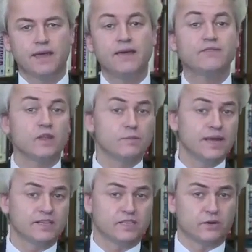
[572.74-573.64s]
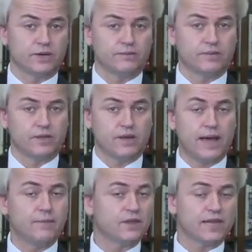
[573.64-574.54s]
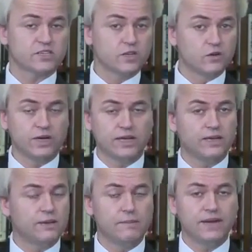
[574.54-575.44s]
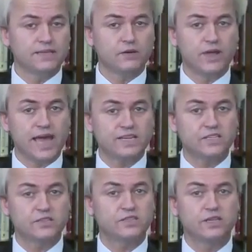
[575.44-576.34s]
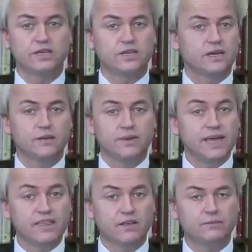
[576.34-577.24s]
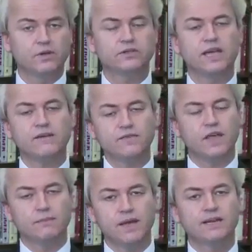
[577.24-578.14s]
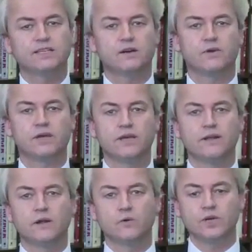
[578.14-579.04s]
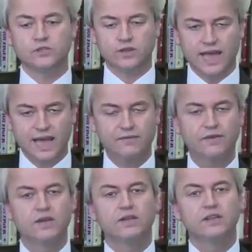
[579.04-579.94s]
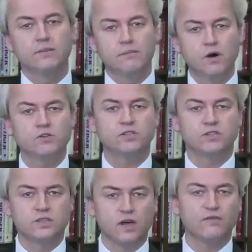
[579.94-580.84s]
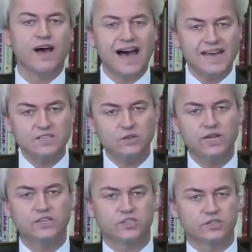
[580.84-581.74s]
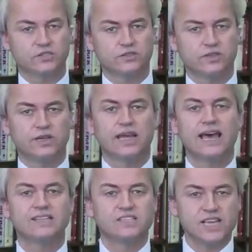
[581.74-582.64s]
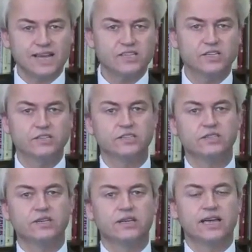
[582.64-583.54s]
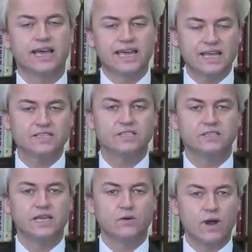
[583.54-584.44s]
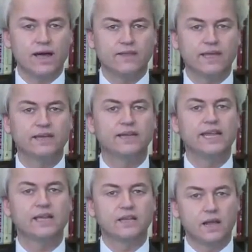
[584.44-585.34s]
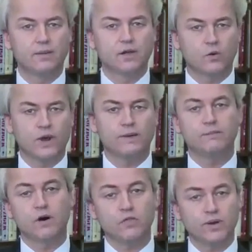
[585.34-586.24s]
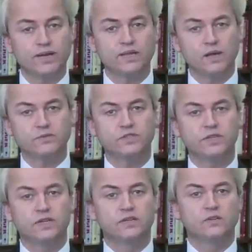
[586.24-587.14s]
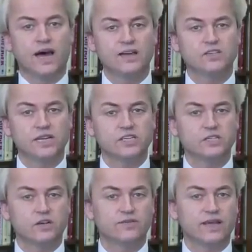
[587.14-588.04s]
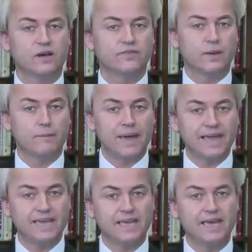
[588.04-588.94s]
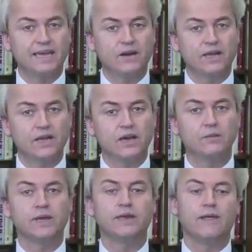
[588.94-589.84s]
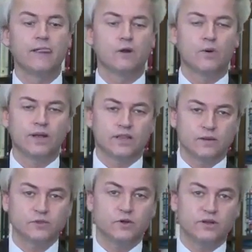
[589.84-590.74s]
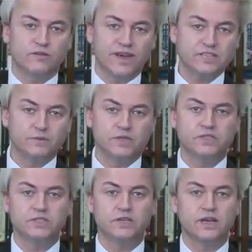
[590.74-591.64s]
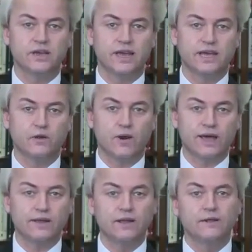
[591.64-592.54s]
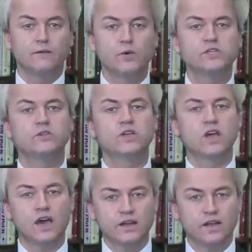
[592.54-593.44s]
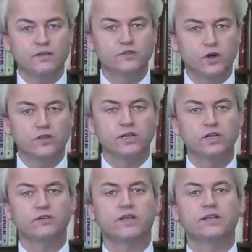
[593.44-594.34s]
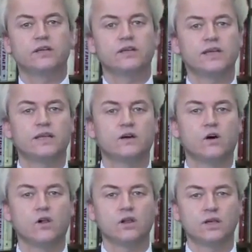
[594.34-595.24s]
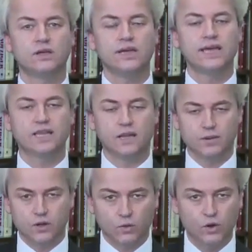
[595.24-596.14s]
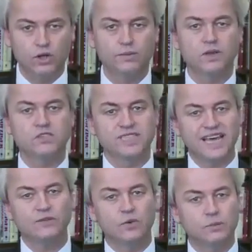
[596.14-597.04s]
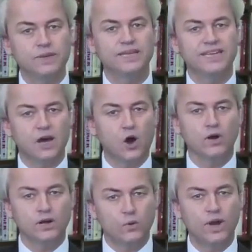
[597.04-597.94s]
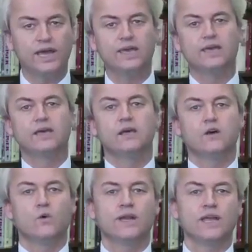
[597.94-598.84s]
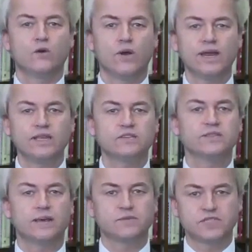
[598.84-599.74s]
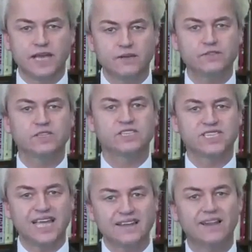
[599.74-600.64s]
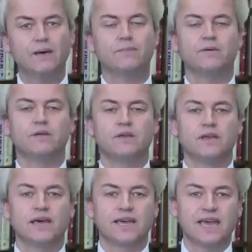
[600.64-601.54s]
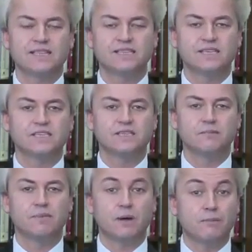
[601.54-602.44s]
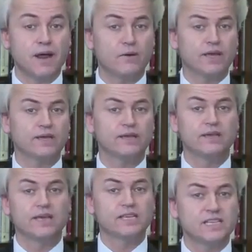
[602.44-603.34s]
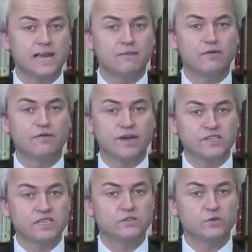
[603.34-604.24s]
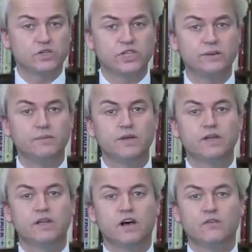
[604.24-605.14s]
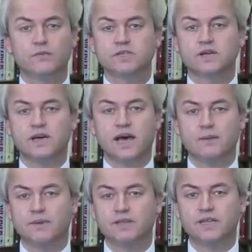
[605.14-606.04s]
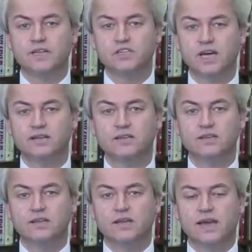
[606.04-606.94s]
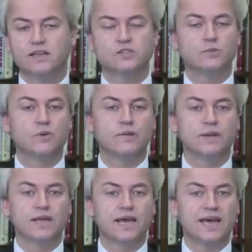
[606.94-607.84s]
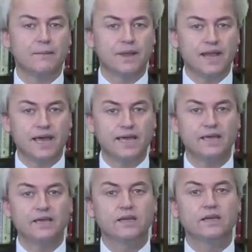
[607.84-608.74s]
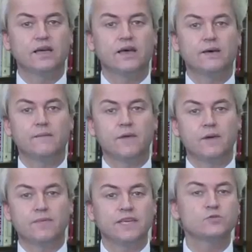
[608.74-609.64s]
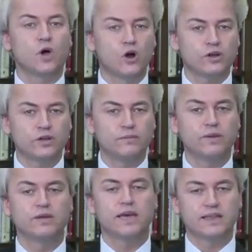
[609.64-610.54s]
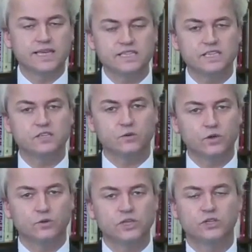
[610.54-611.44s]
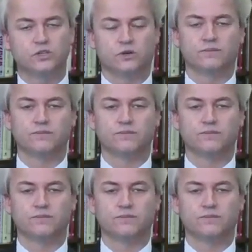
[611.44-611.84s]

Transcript: if not military, I'm not excluding military actions either, but if not military, we should have the most tough isolations and sanctions against Iran in an economical way, both when it comes to isolation of their banking and their economy, when it comes to investments in Iran. We should cut it off totally in the whole economical world, because that will be the only way when Iranians themselves stand up against this barbaric Islamo-fascist regime of Mr. Ahmadinejad and the Supreme Leader Khamenei. This will hurt them, and this is what we should